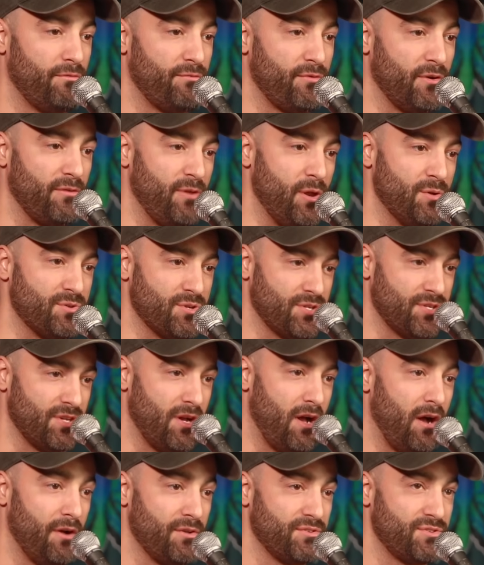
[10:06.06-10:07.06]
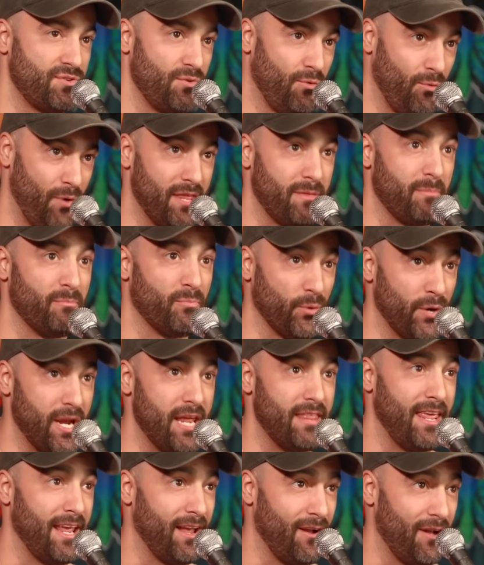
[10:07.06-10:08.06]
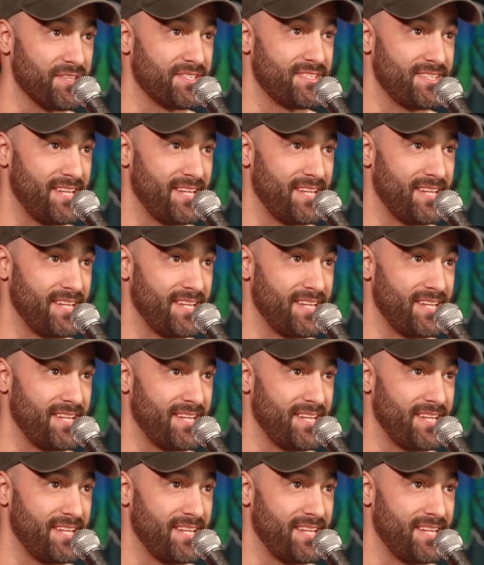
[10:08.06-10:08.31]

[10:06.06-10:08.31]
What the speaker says: for future songs with breathing on